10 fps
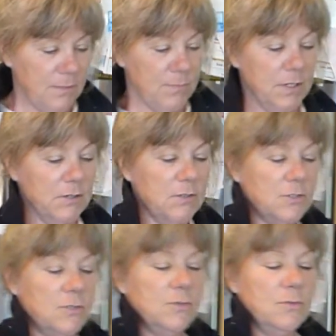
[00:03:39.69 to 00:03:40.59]
compared
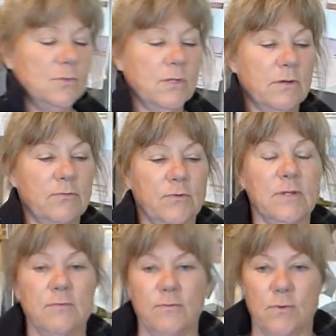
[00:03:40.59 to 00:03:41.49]
to the
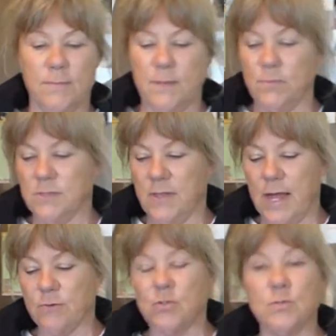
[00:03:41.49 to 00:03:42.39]
free form that was
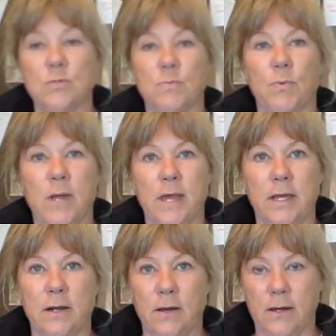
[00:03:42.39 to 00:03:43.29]
allowed to
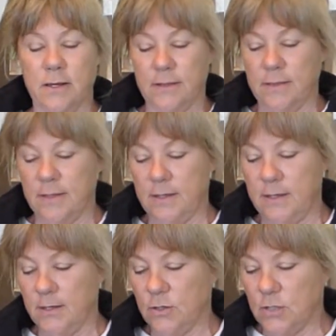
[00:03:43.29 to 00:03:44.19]
spread on
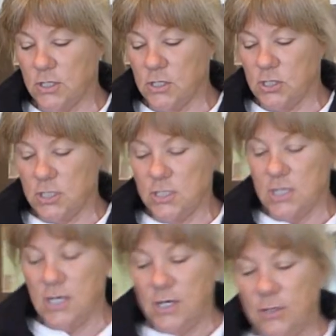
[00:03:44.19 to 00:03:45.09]
the cookie sheet,
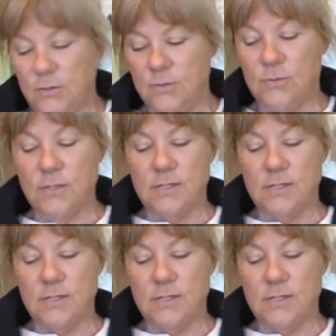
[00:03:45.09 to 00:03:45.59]
you